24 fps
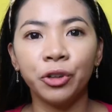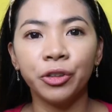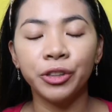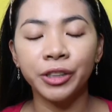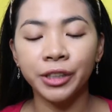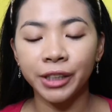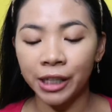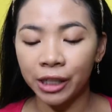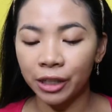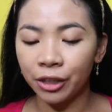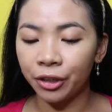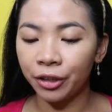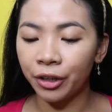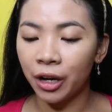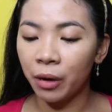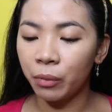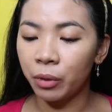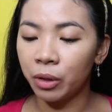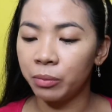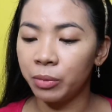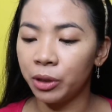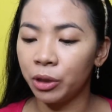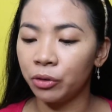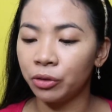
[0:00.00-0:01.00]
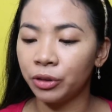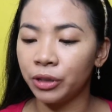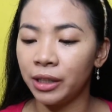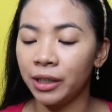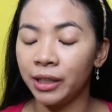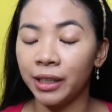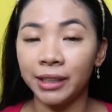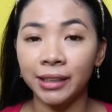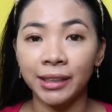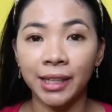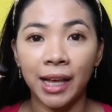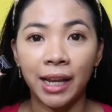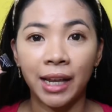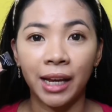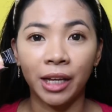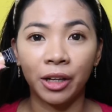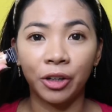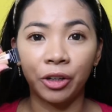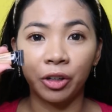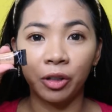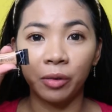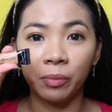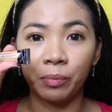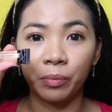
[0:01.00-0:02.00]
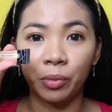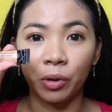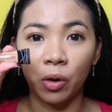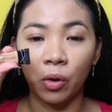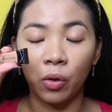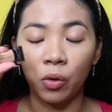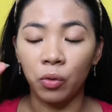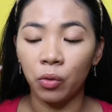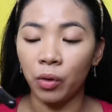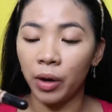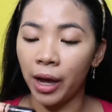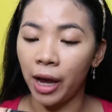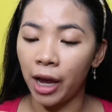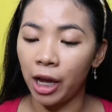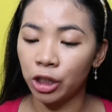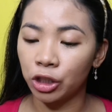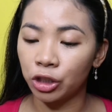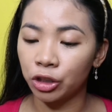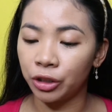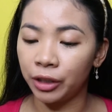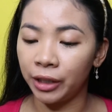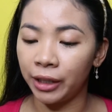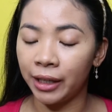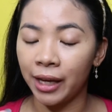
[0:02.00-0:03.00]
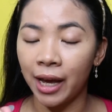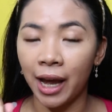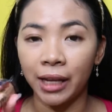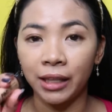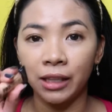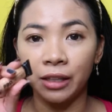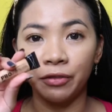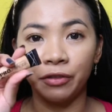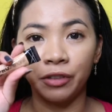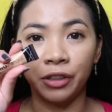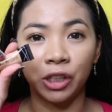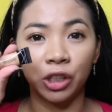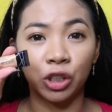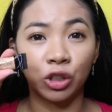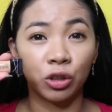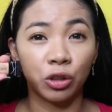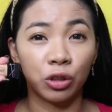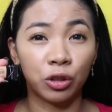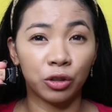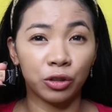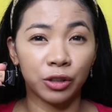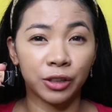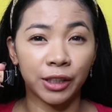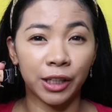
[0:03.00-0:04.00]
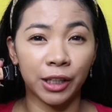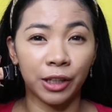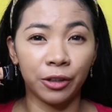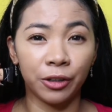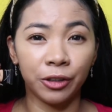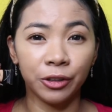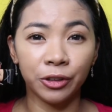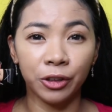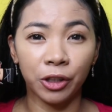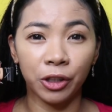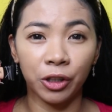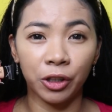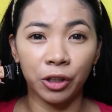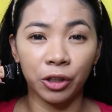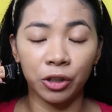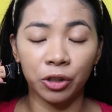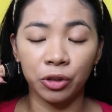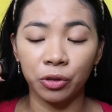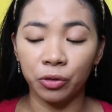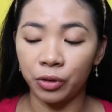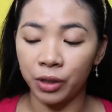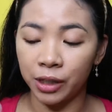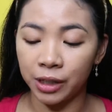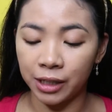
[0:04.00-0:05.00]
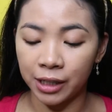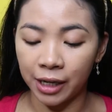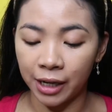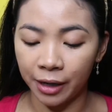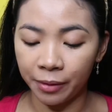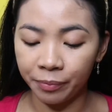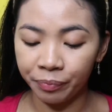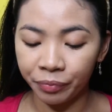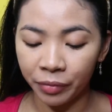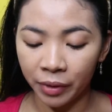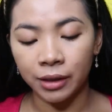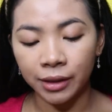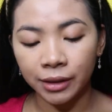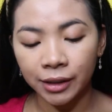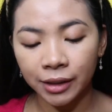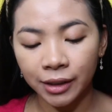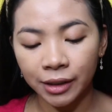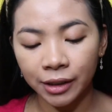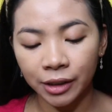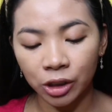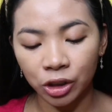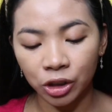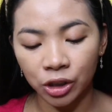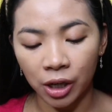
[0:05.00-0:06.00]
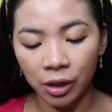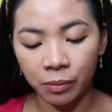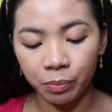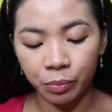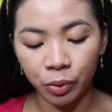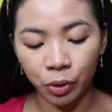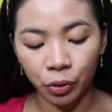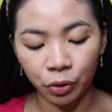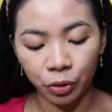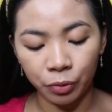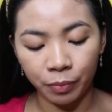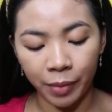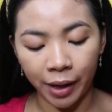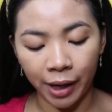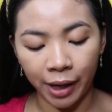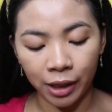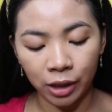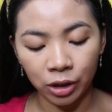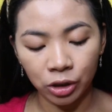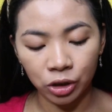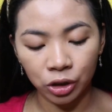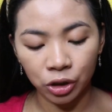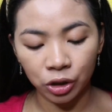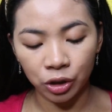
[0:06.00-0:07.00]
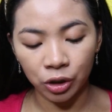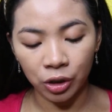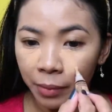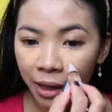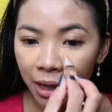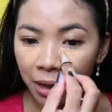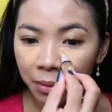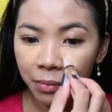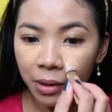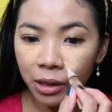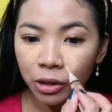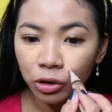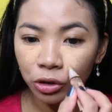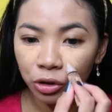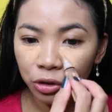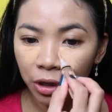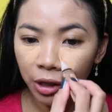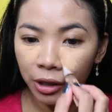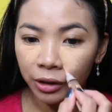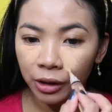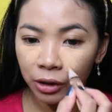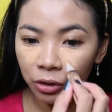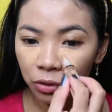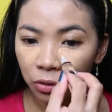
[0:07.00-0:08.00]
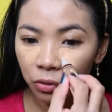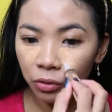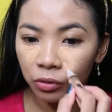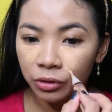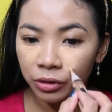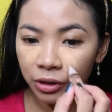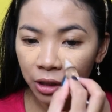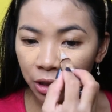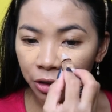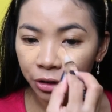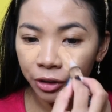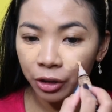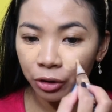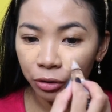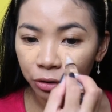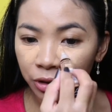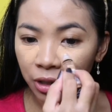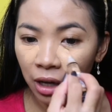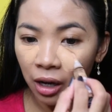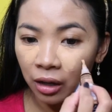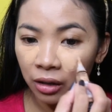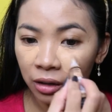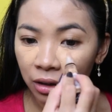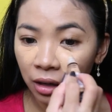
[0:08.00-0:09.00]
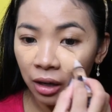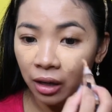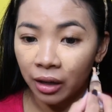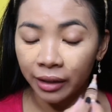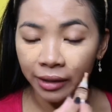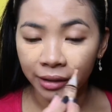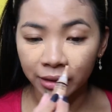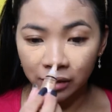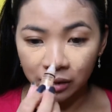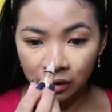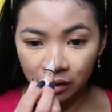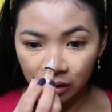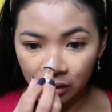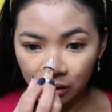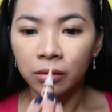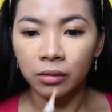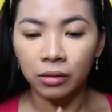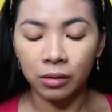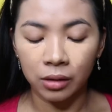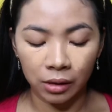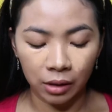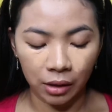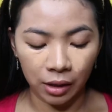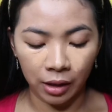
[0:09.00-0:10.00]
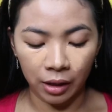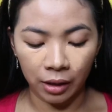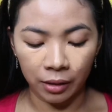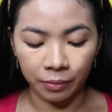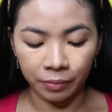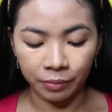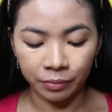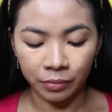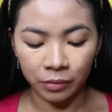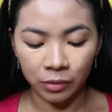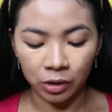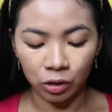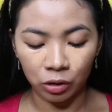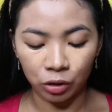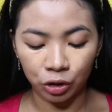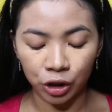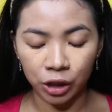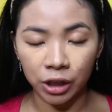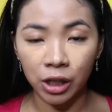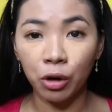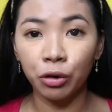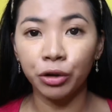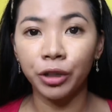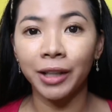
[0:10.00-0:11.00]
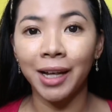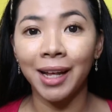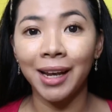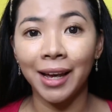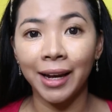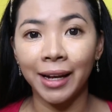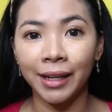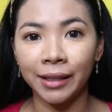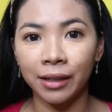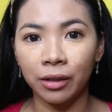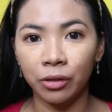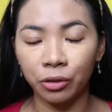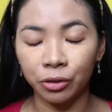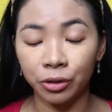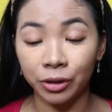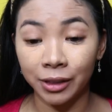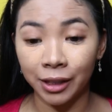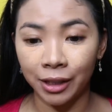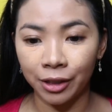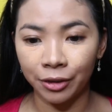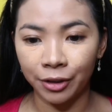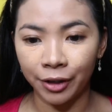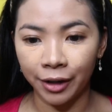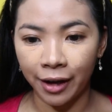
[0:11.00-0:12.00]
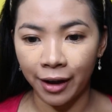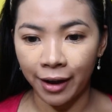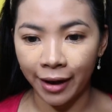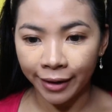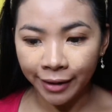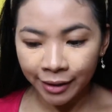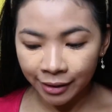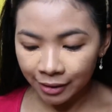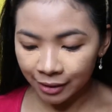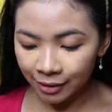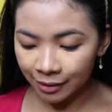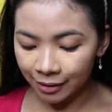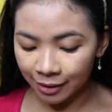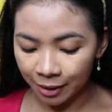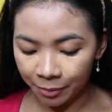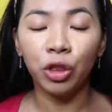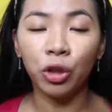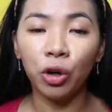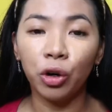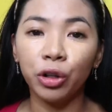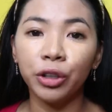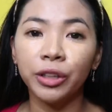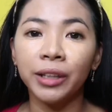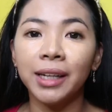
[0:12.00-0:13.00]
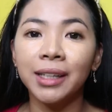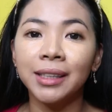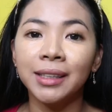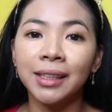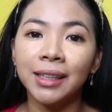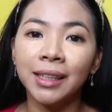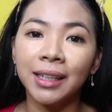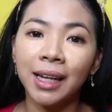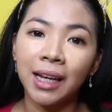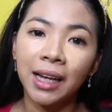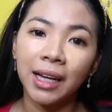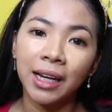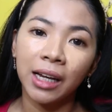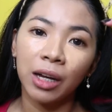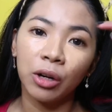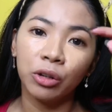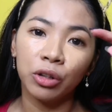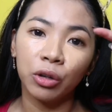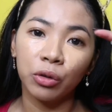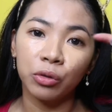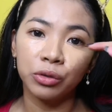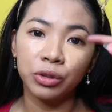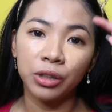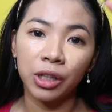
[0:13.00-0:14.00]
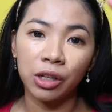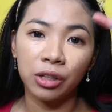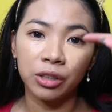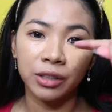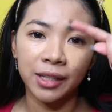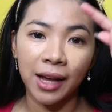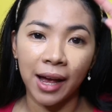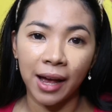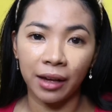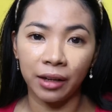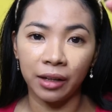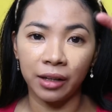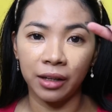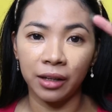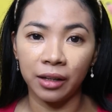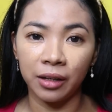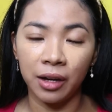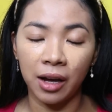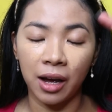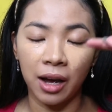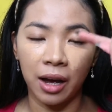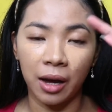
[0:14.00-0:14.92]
concealer, I will be using this LA Girl Pro HD High Definition Concealer. So, ito yung itsura niya. This is in the shade Pure Beige. Parang medyo dark na itong concealer na to sa akin, guys. Ayan. So, dyan ako nagalagay ng concealer, guys. Noon kasi nagalagay ako ng concealer sa aking